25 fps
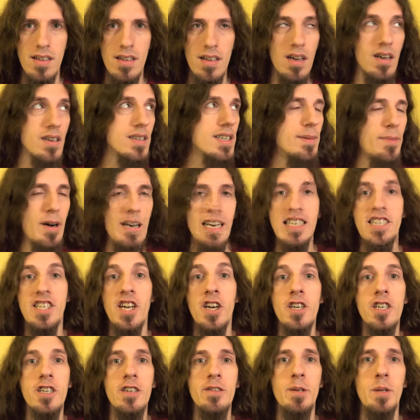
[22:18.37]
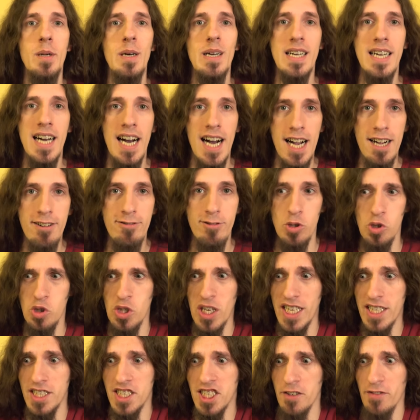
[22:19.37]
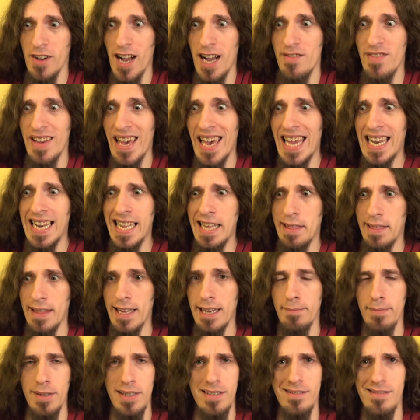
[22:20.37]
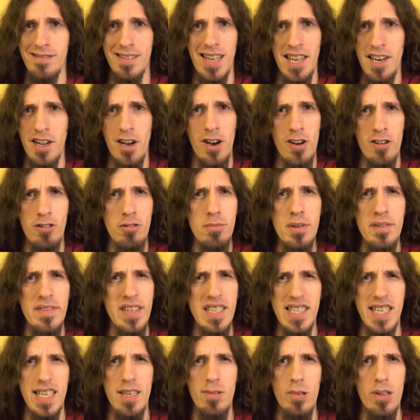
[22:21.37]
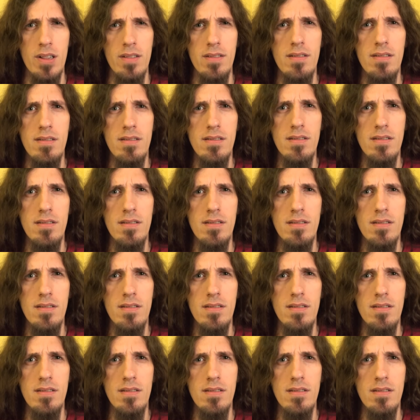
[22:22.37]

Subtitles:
Oh, come on, he turned her into a cockroach. They can survive anything, but not a horror movie sequel?